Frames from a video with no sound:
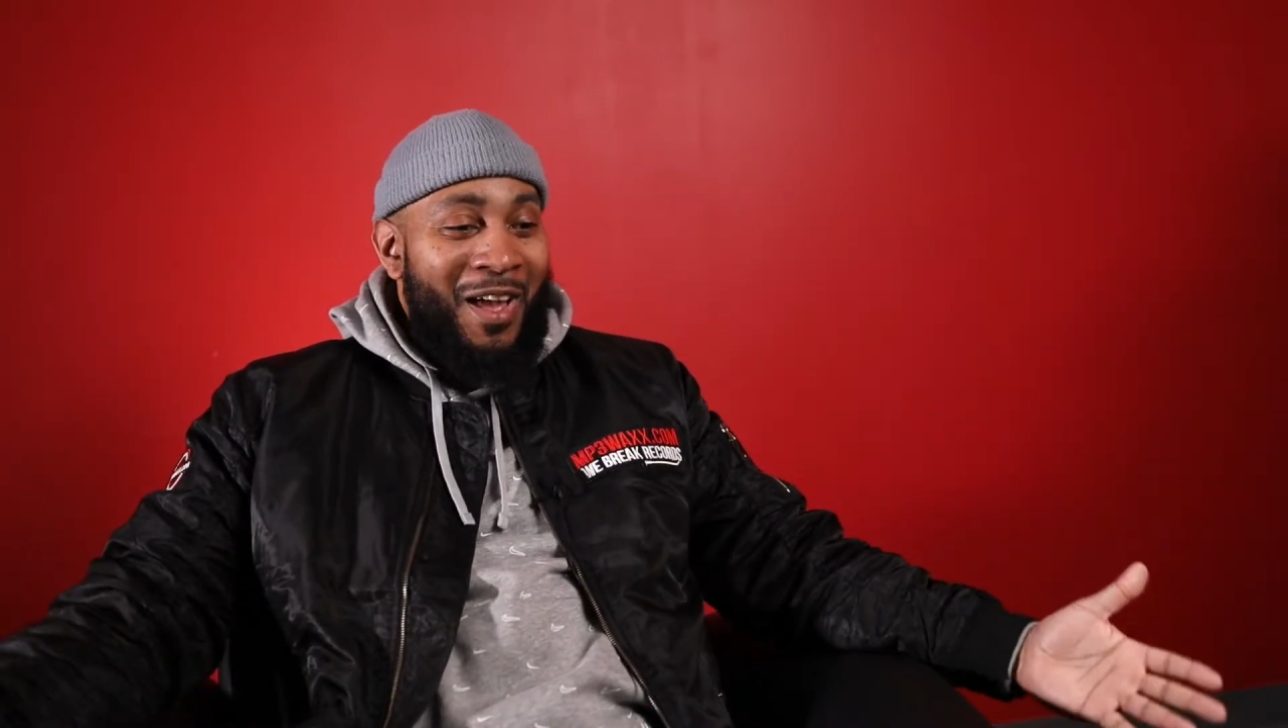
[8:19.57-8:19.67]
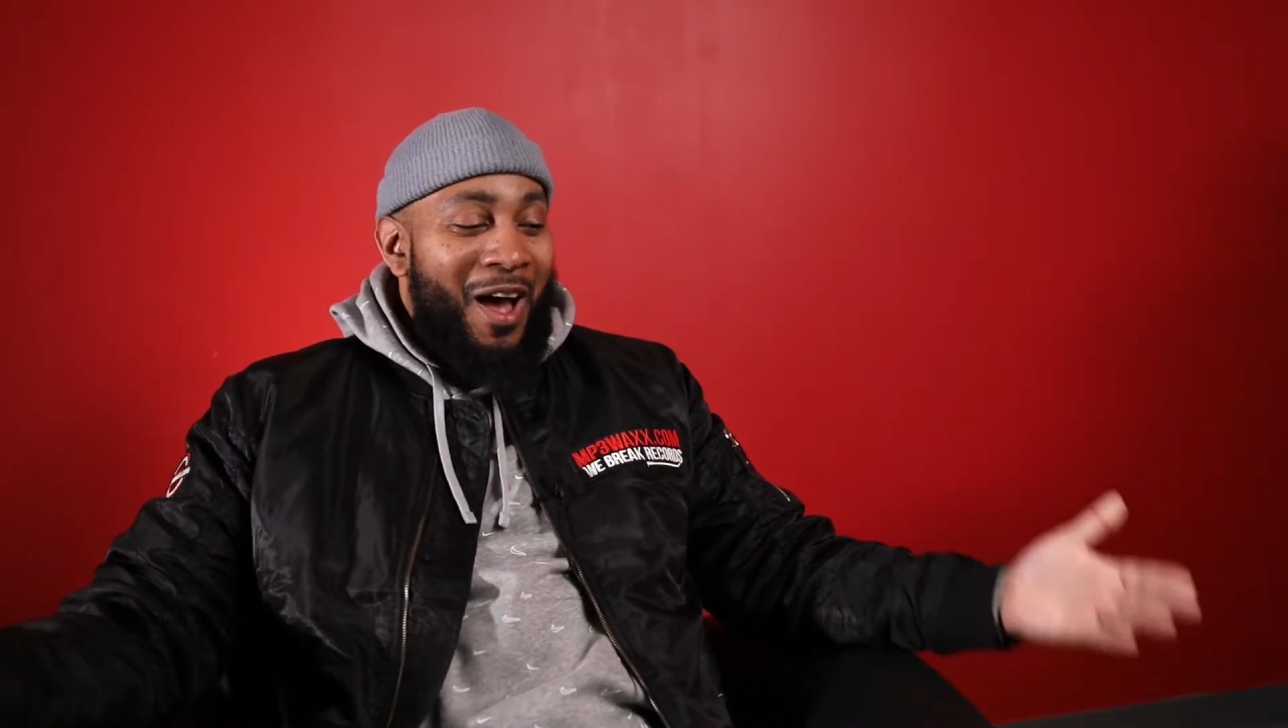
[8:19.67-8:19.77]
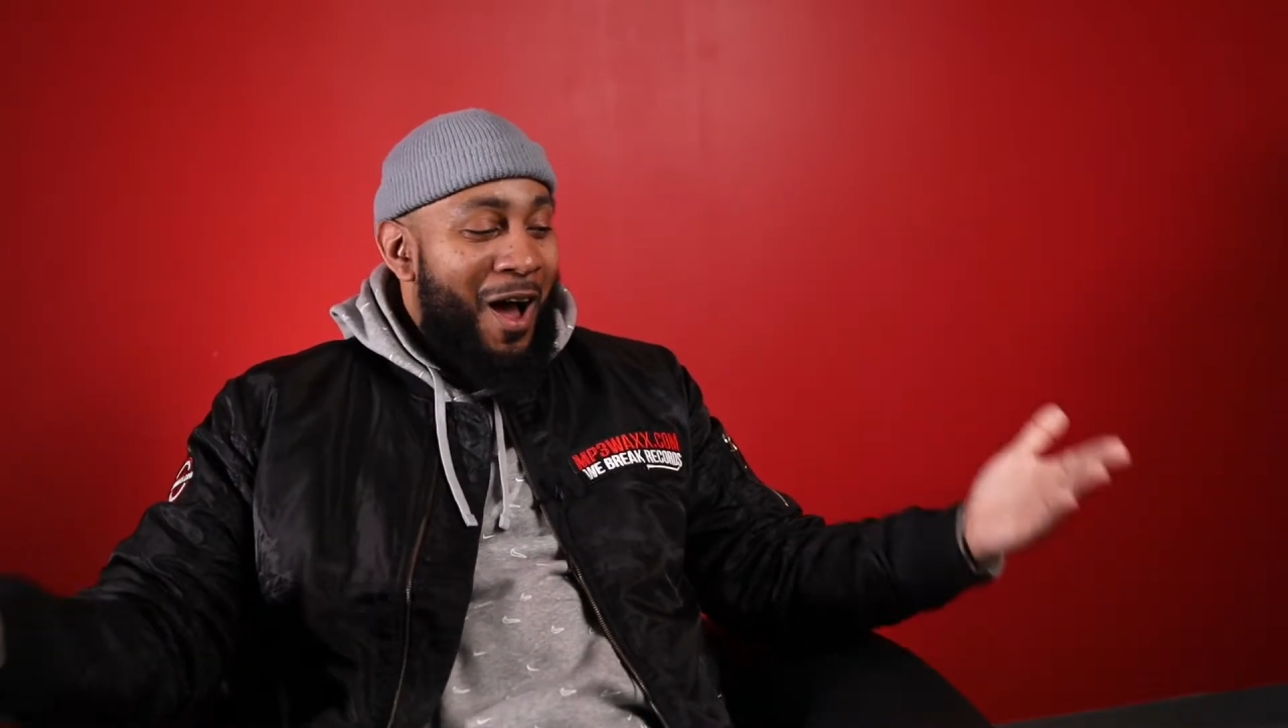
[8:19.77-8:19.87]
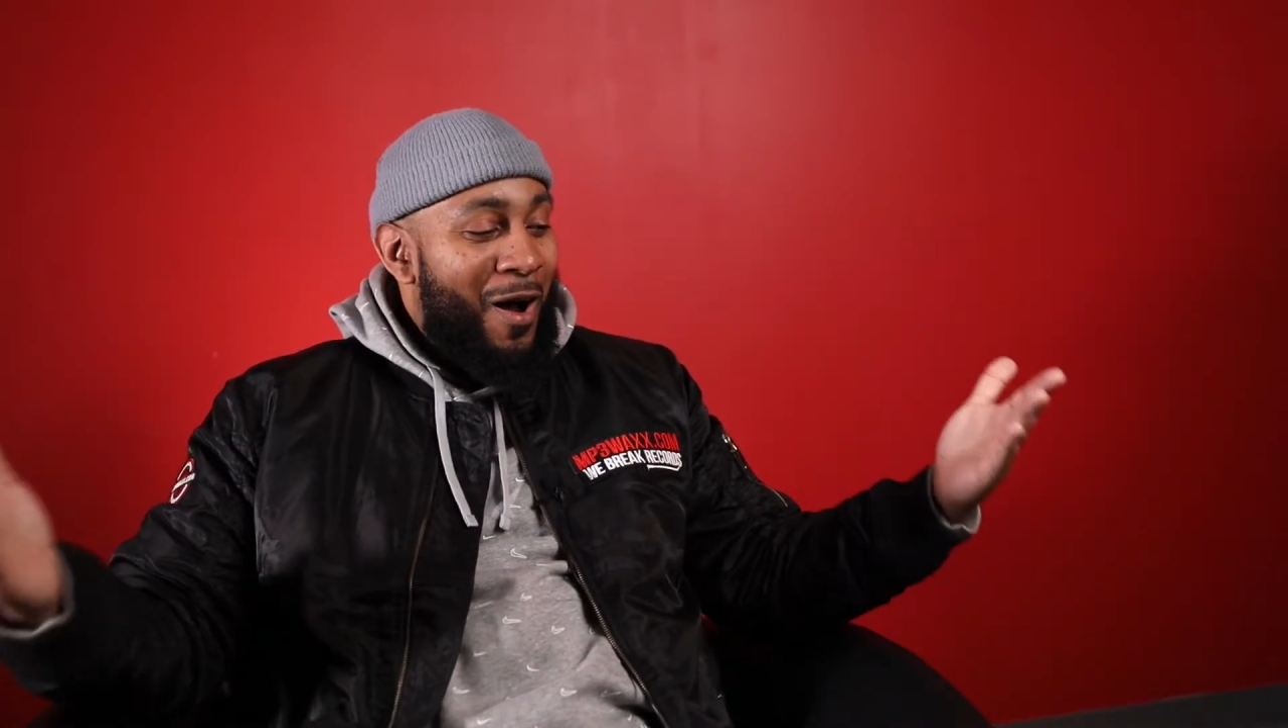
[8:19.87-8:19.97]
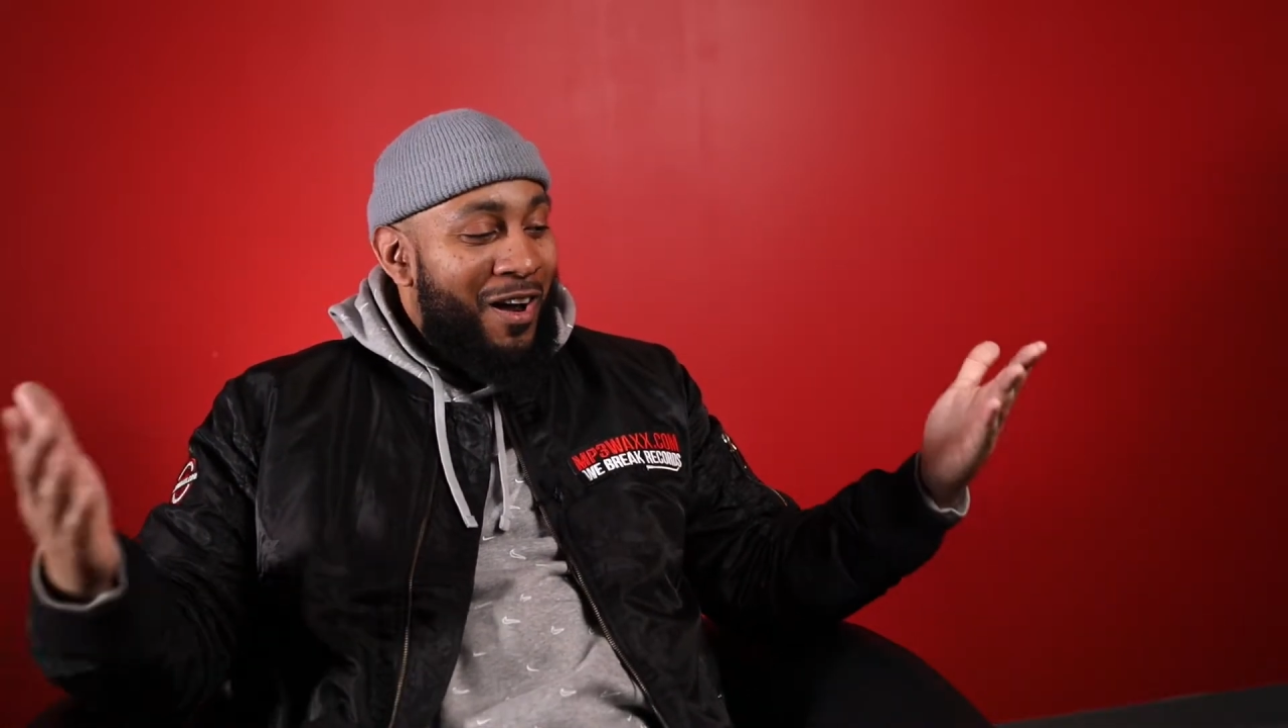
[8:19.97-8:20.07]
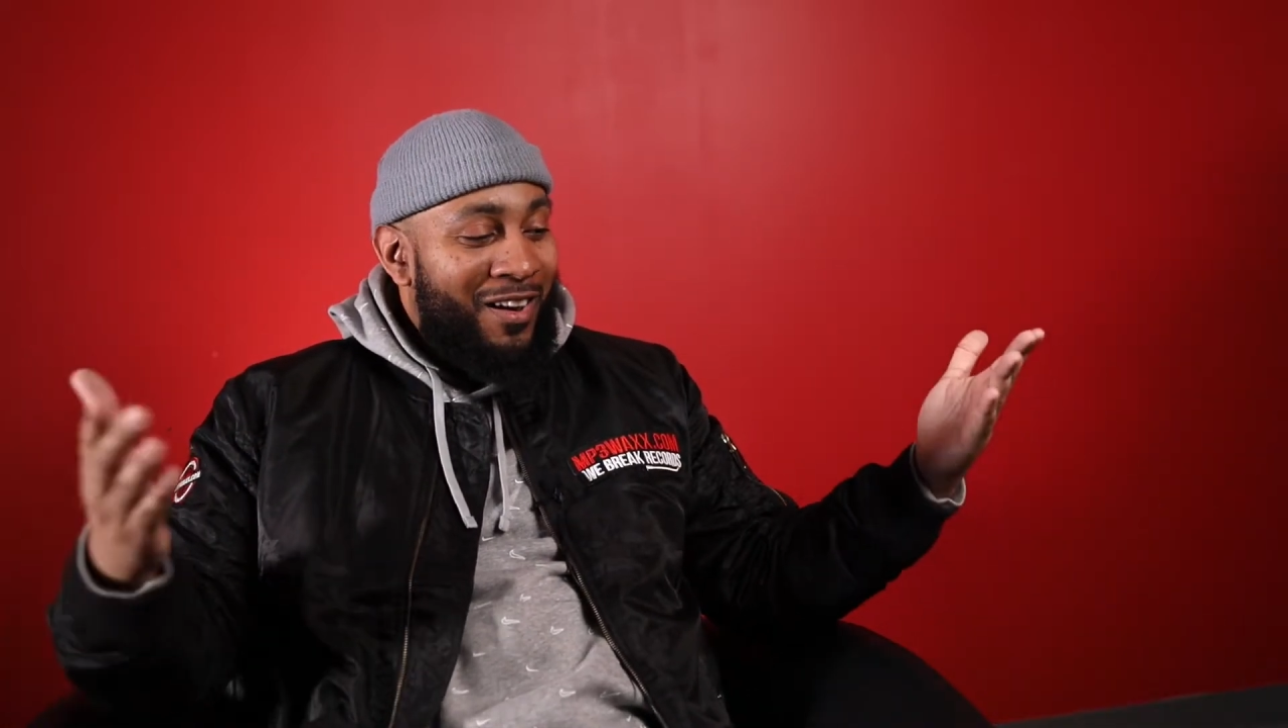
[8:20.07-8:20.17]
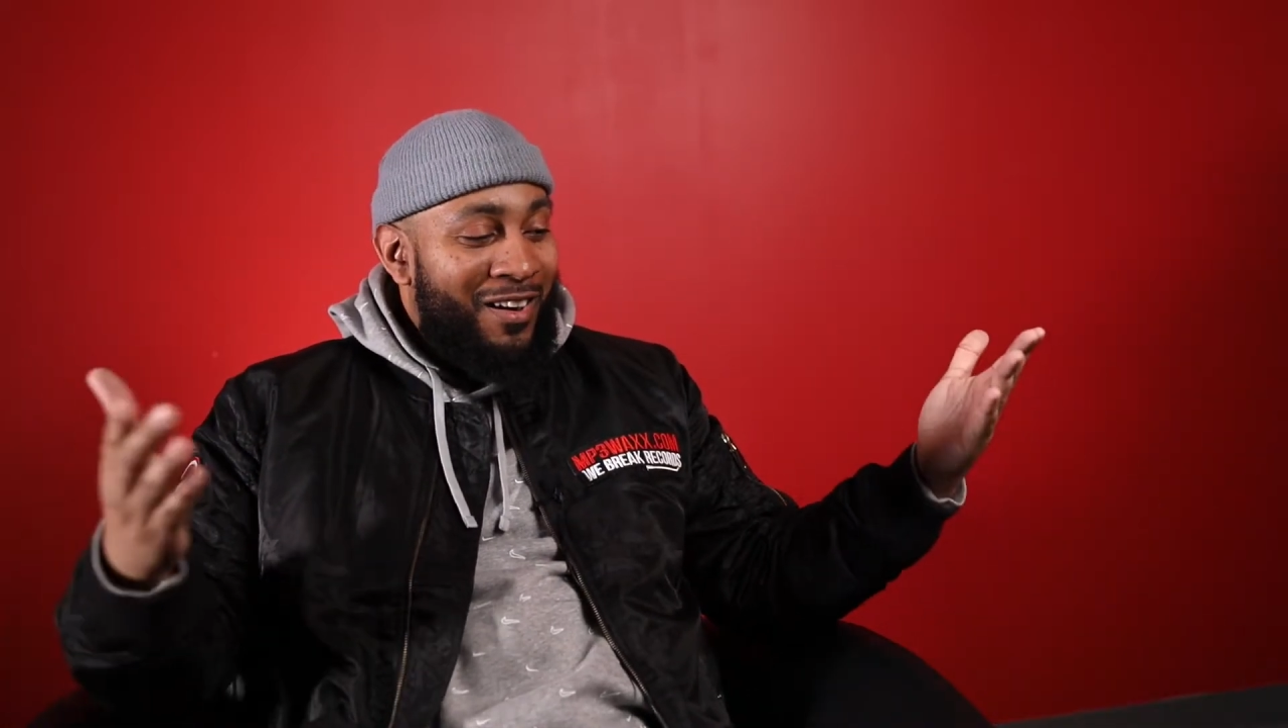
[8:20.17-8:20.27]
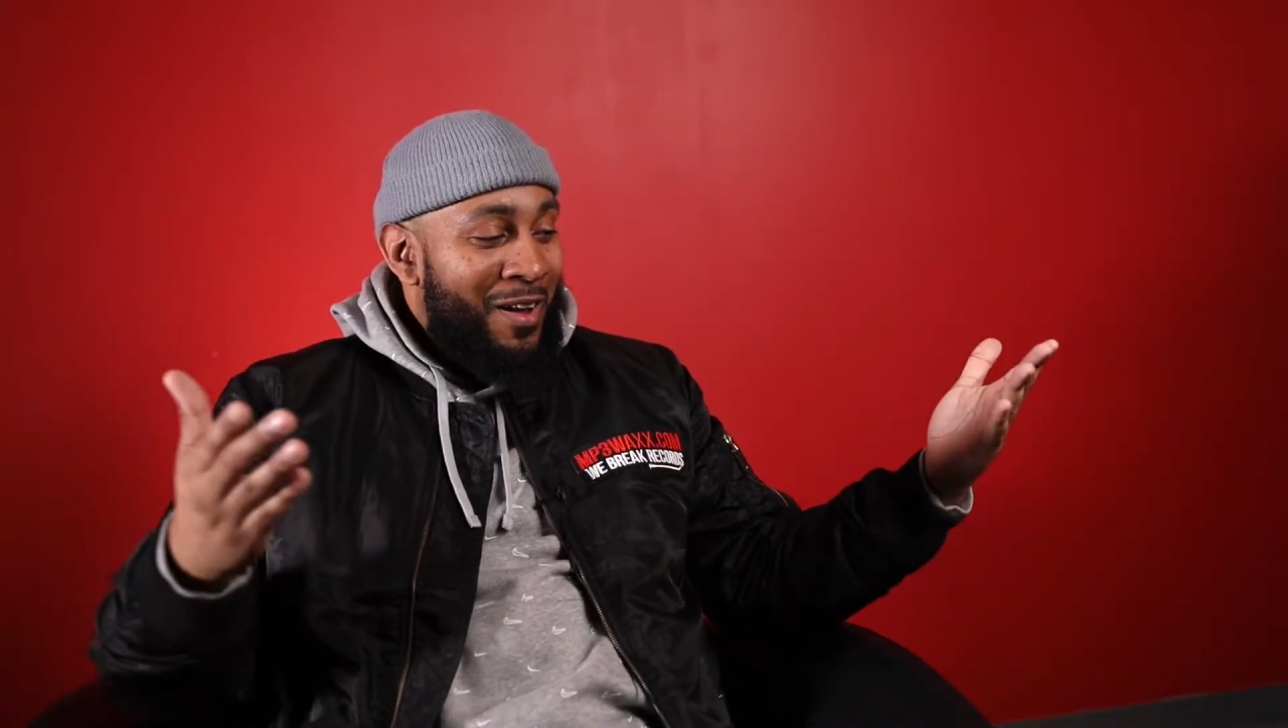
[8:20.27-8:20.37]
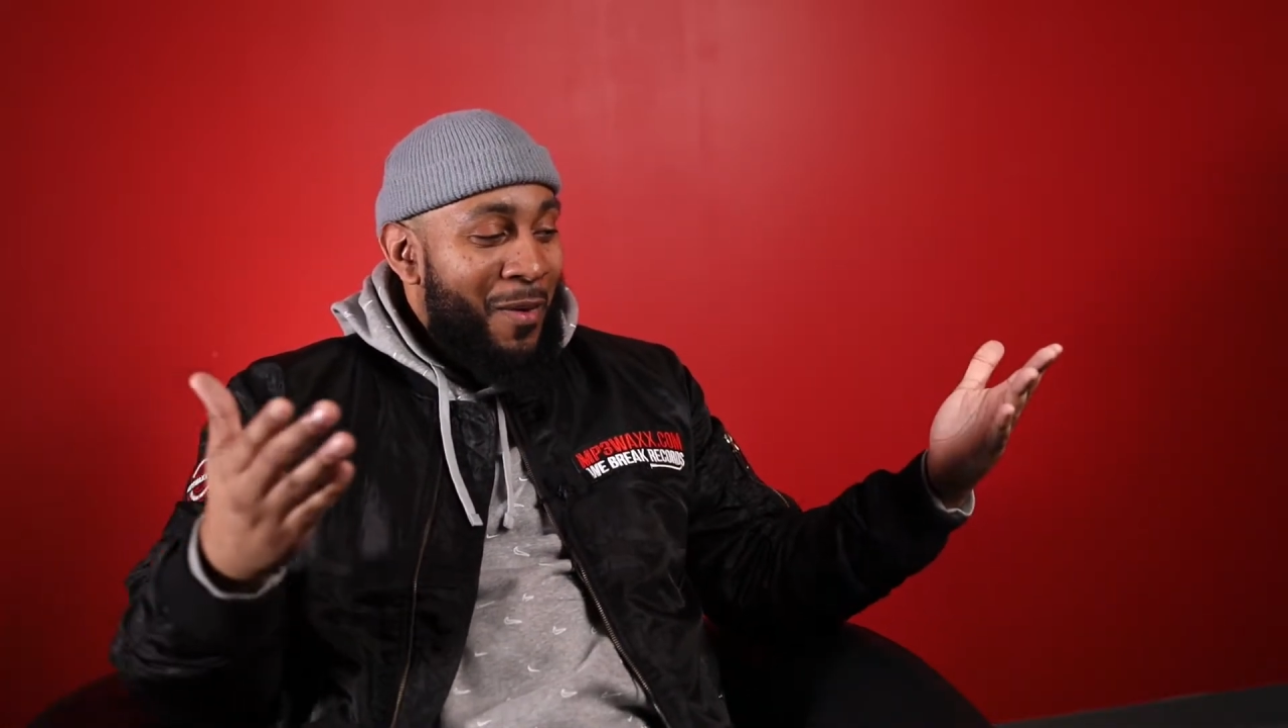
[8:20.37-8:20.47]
uh,